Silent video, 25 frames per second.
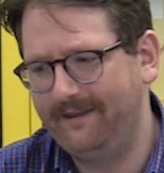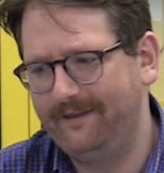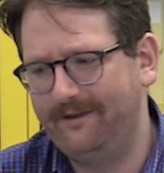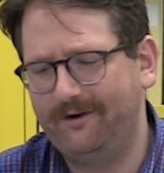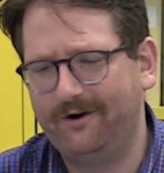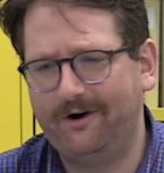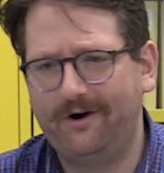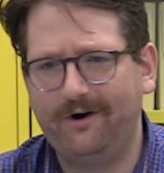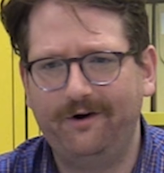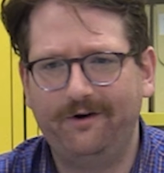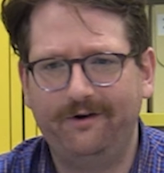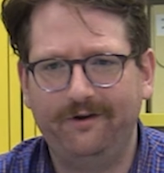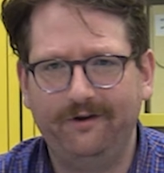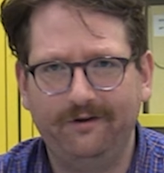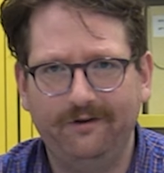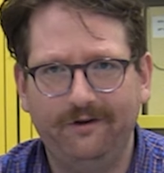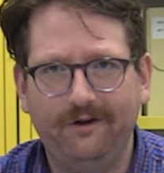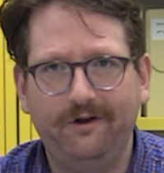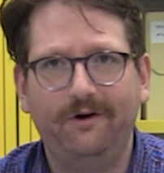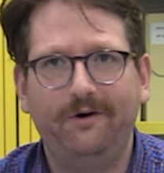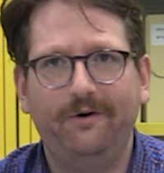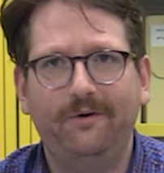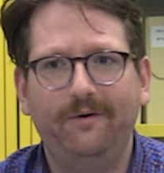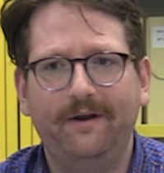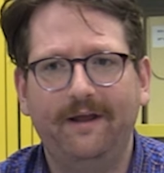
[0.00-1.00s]
they're hard to
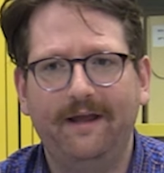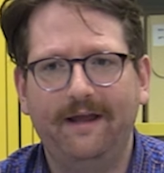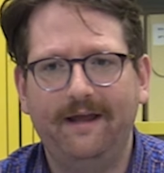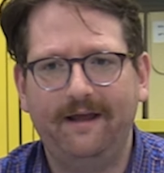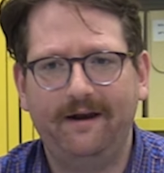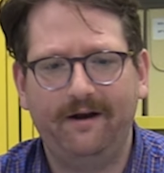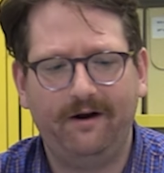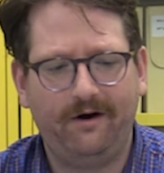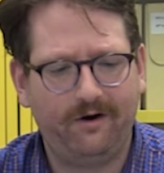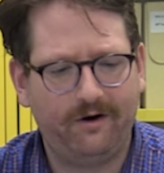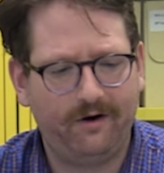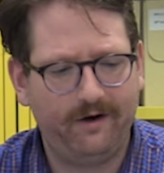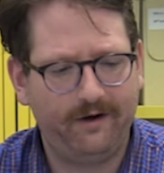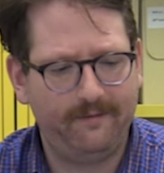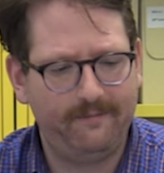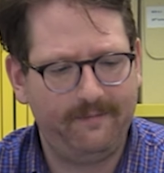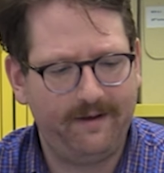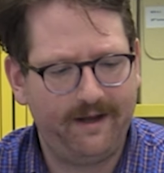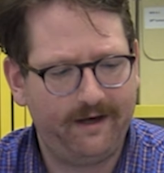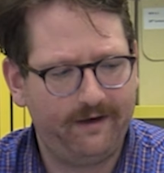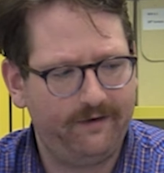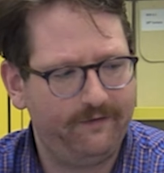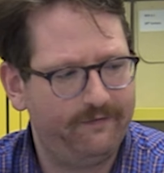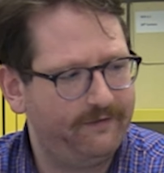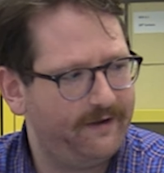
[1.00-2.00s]
load and hard to
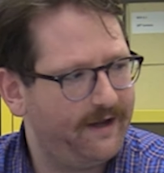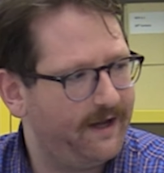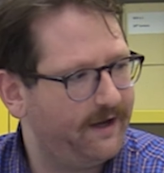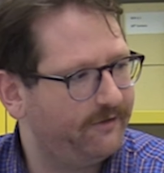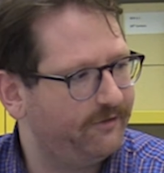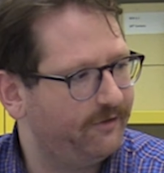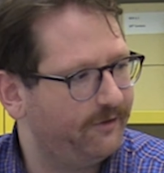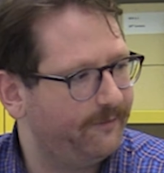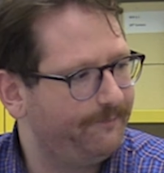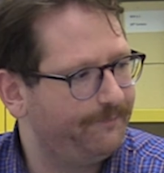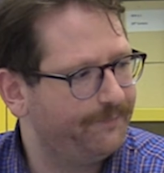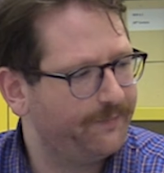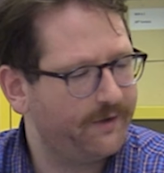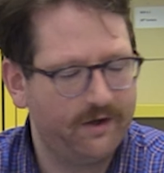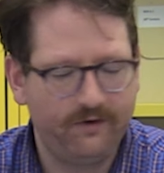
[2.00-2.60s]
manufacture.